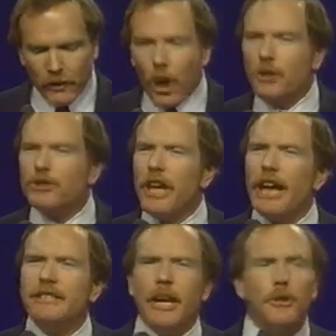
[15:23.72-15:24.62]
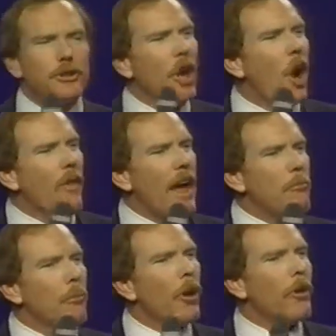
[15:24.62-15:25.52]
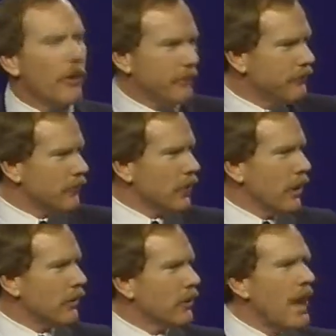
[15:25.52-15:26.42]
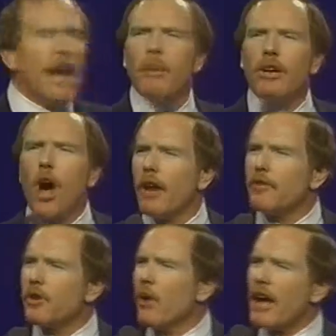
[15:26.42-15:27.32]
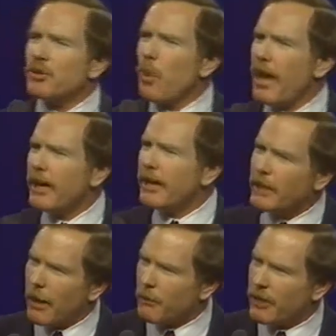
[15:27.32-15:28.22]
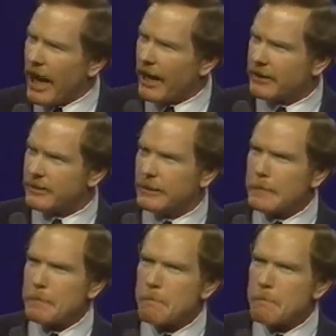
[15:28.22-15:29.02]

In those days, they used to call that murder. Today, we call it the graduated income tax.